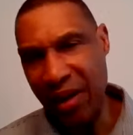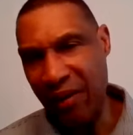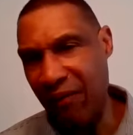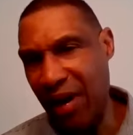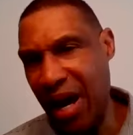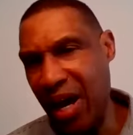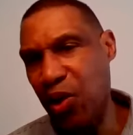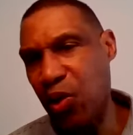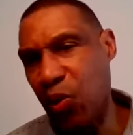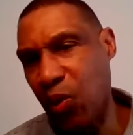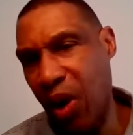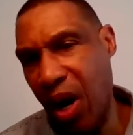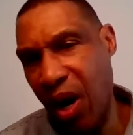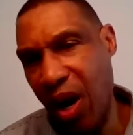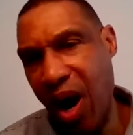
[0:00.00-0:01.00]
try to
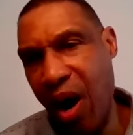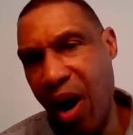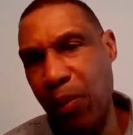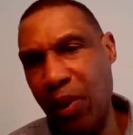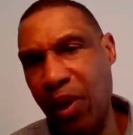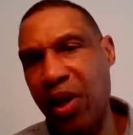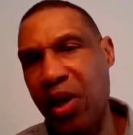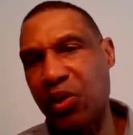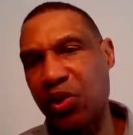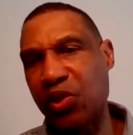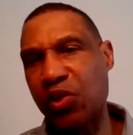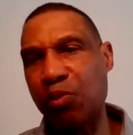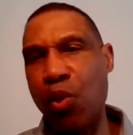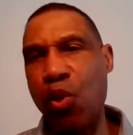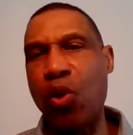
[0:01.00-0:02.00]
value our players
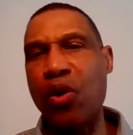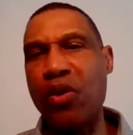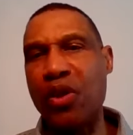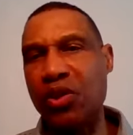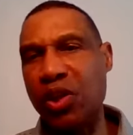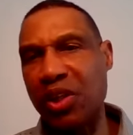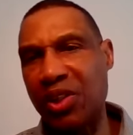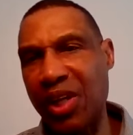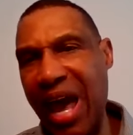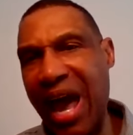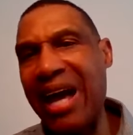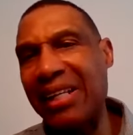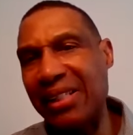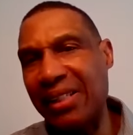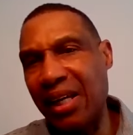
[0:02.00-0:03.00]
as more than just
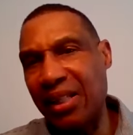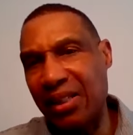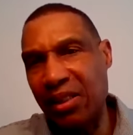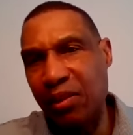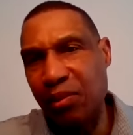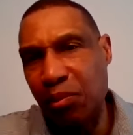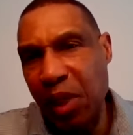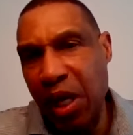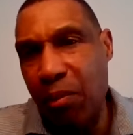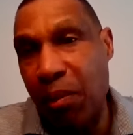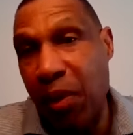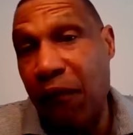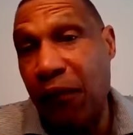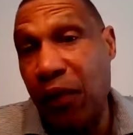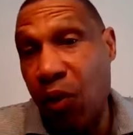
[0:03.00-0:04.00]
assets in
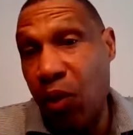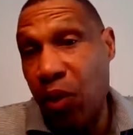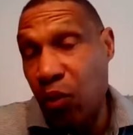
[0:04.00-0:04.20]
Buffalo.